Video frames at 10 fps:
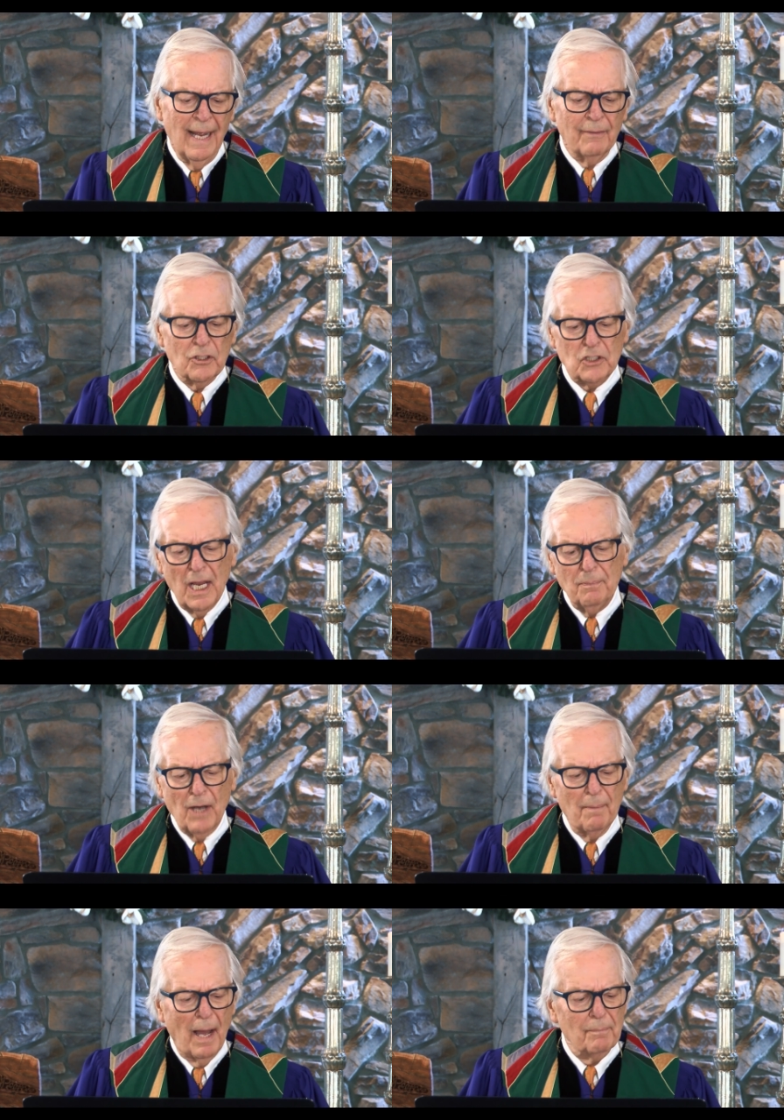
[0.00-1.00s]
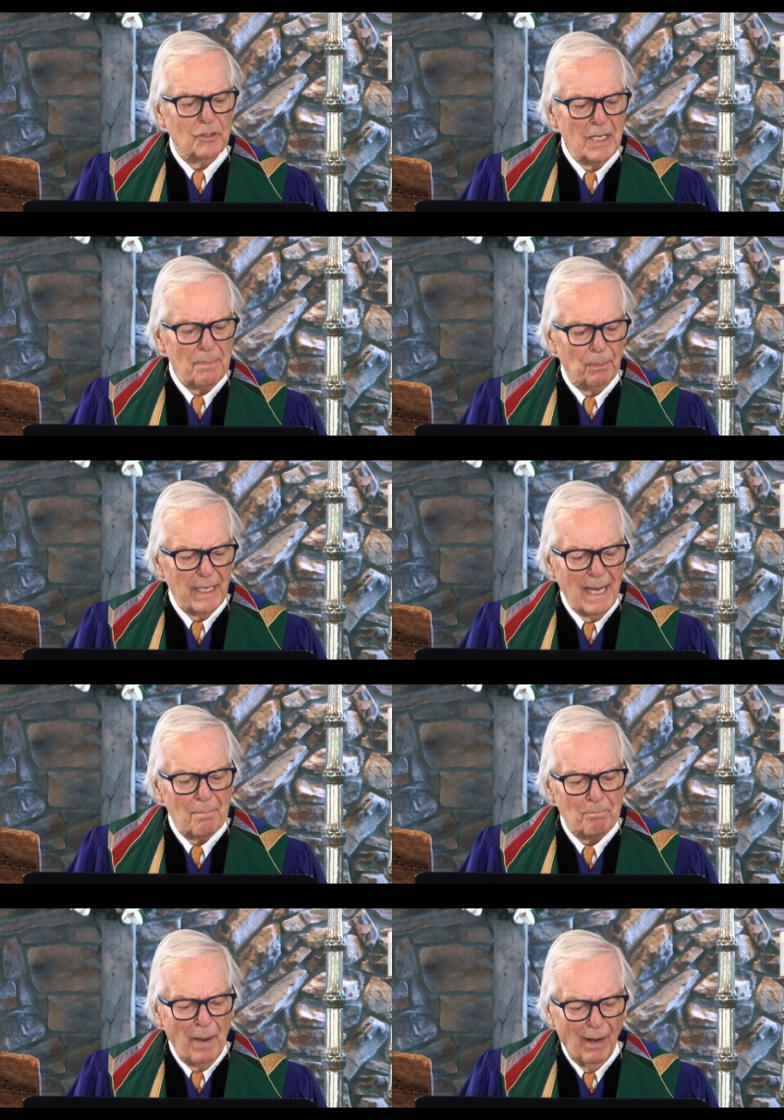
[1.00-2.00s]
At the same time, I'm deeply
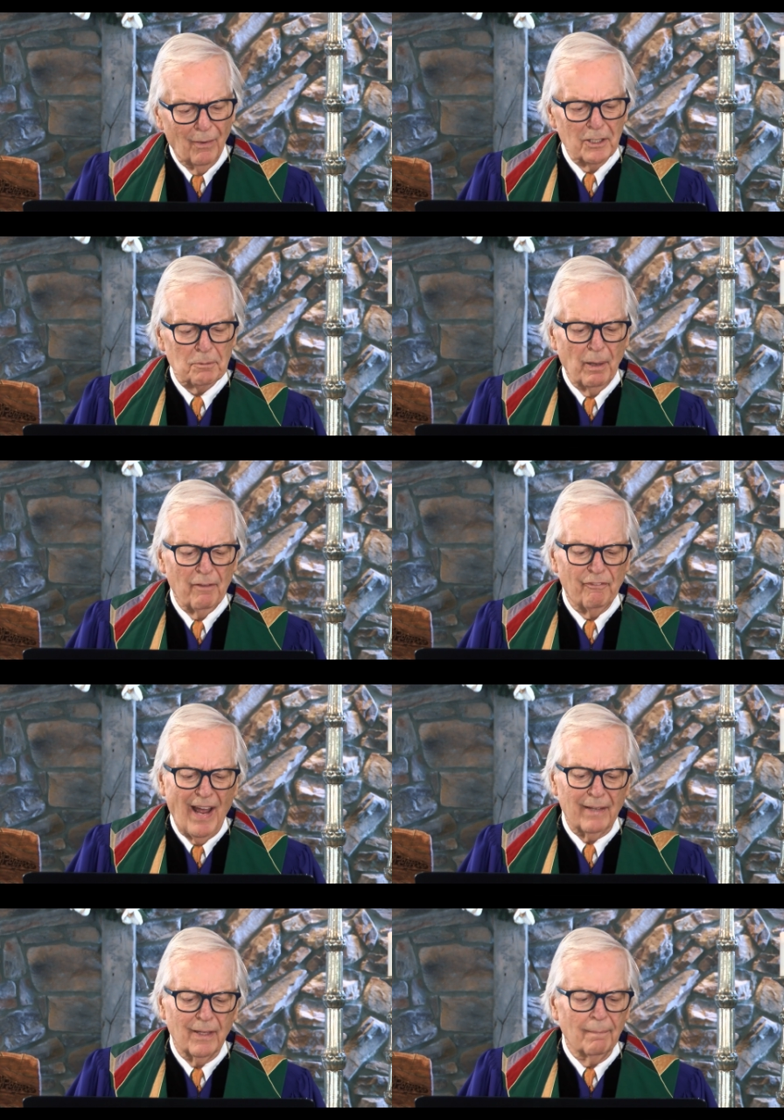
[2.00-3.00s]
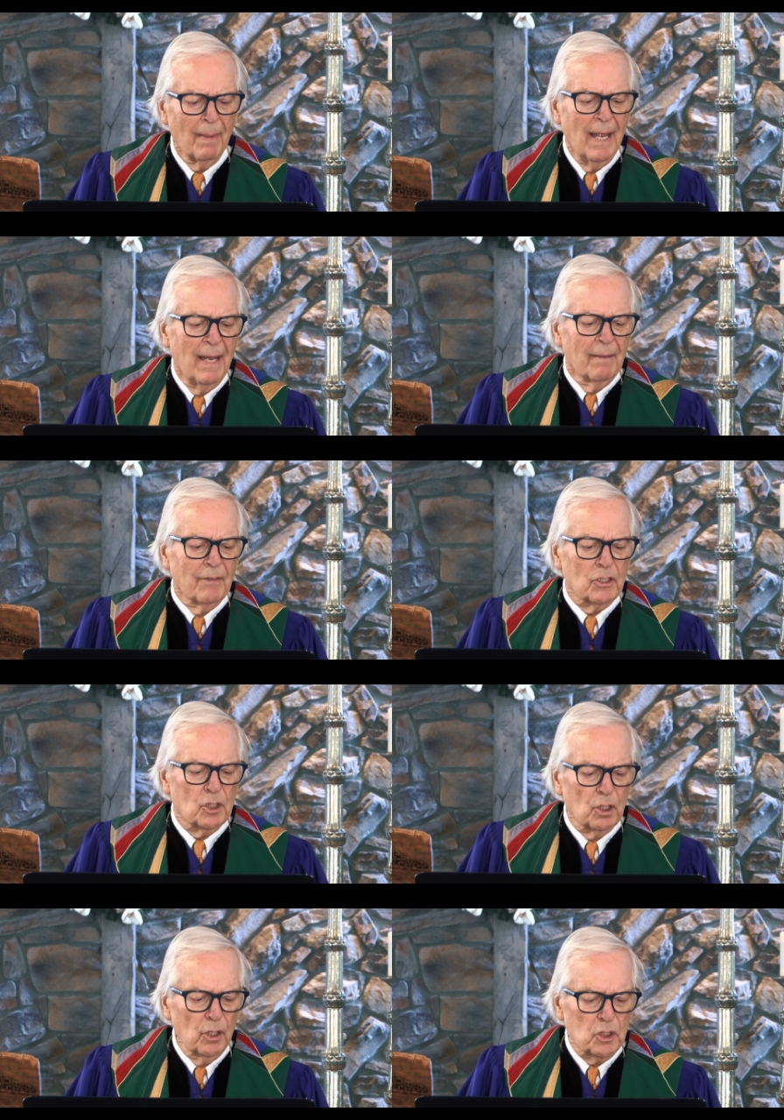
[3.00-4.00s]
embarrassed by the fact that the
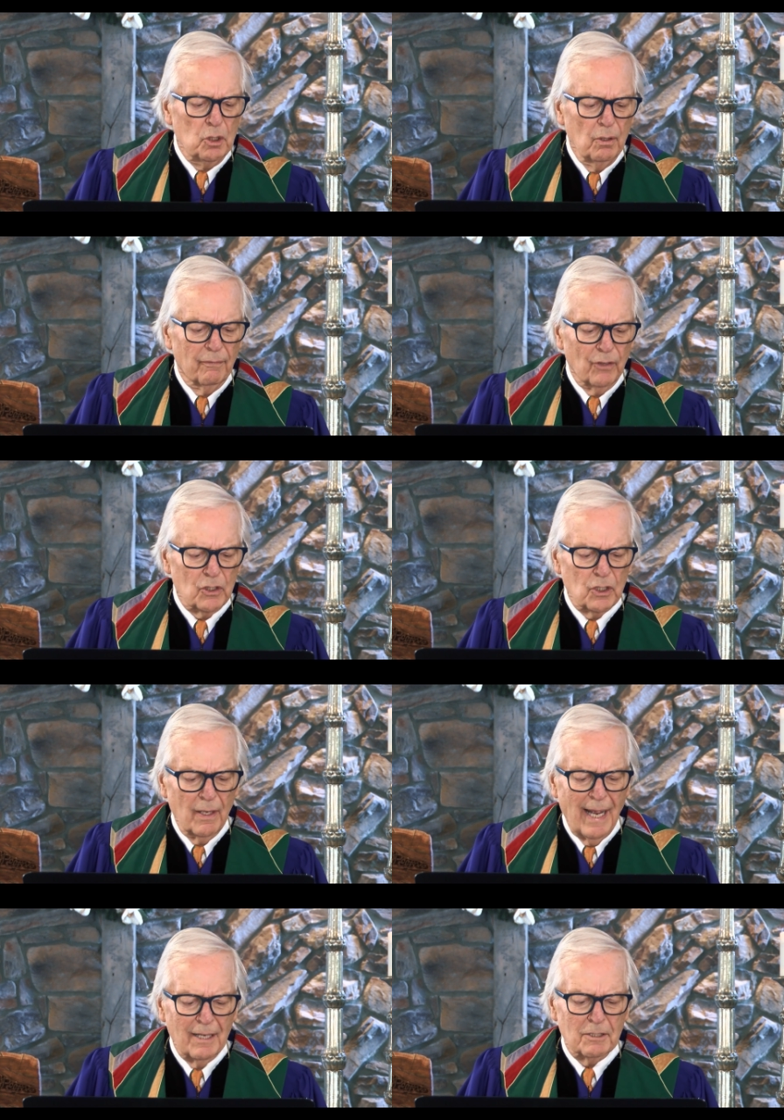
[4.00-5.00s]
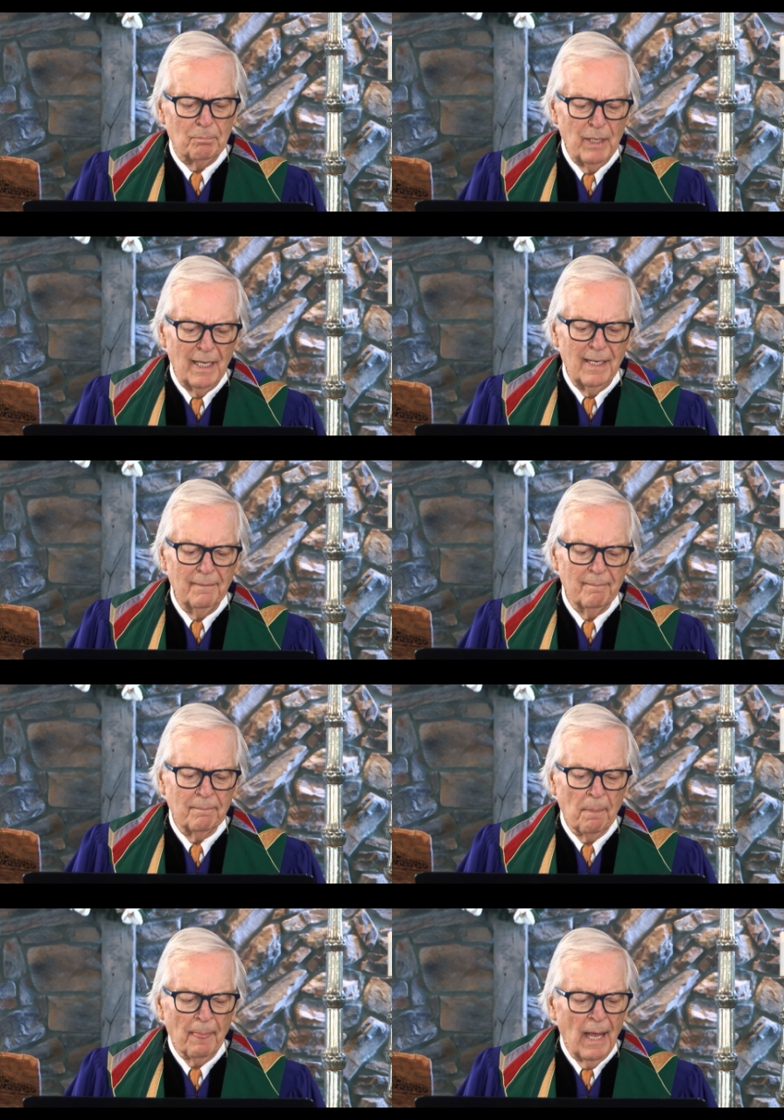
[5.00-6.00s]
Church Universal has been
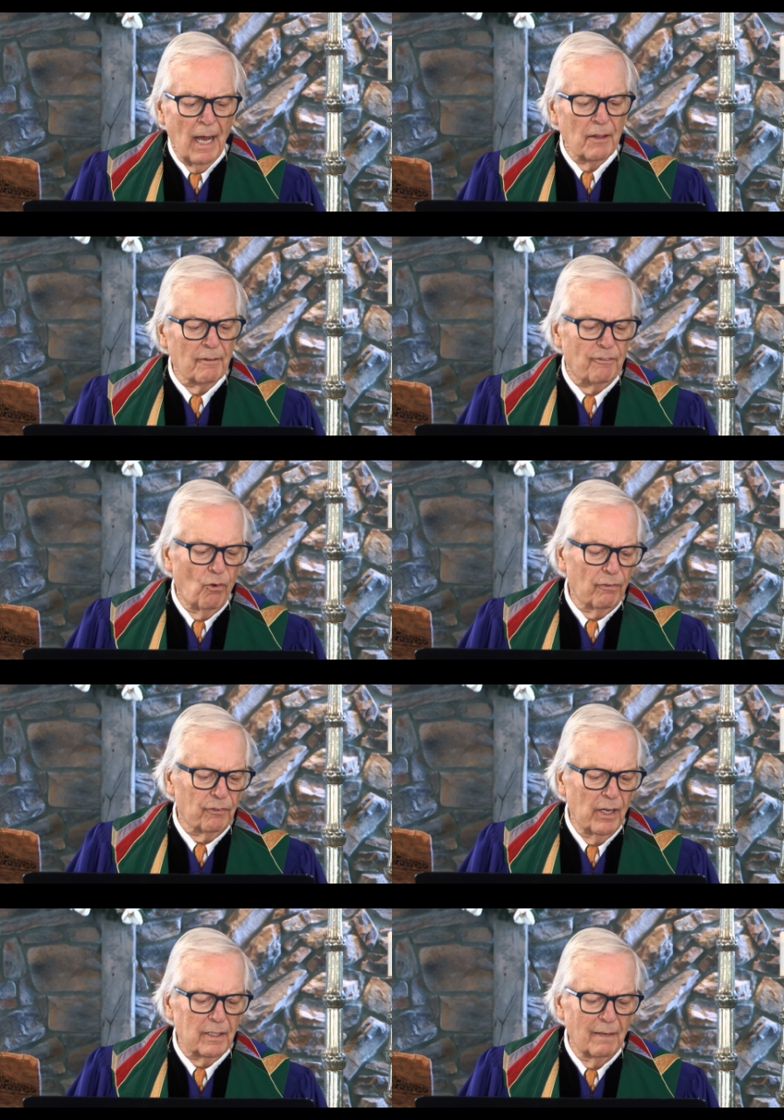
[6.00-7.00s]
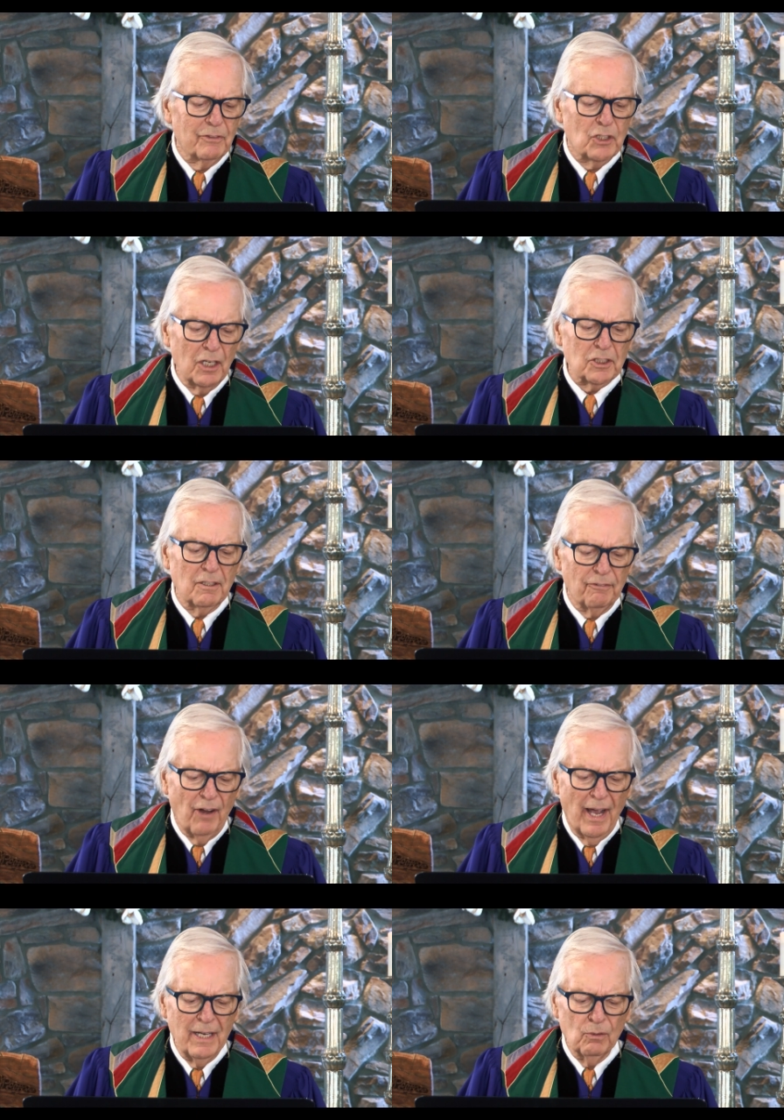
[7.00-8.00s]
on the forefront of
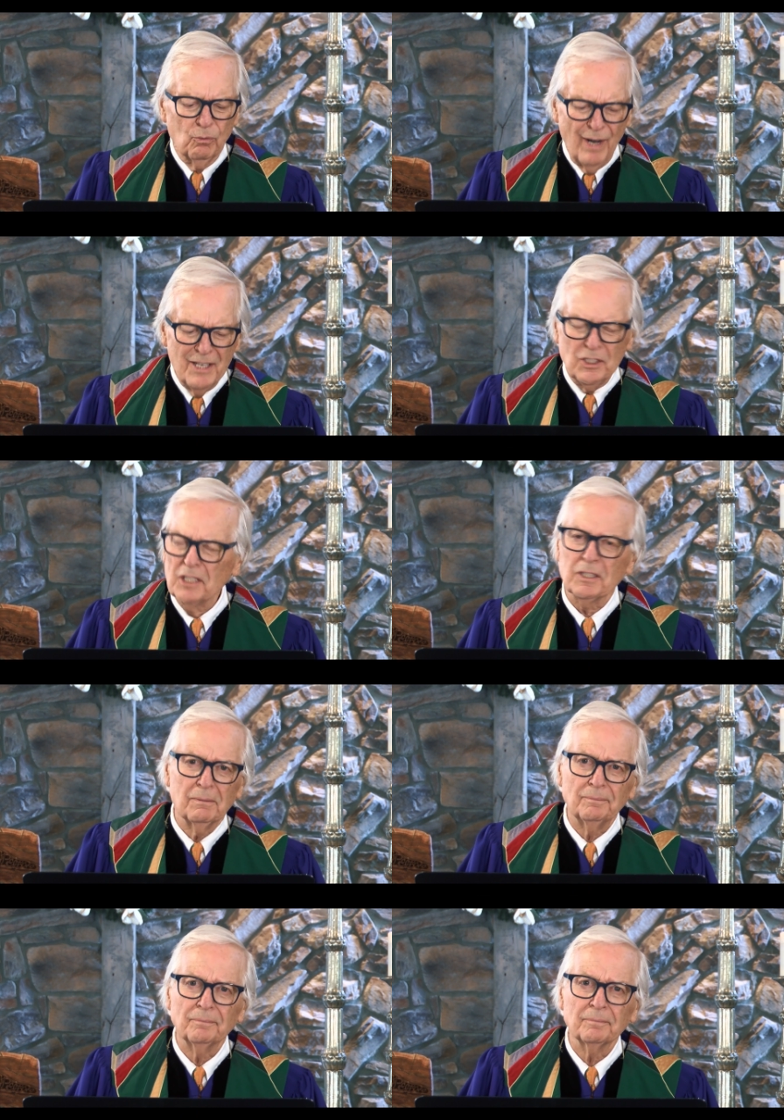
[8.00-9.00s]
justifying racism.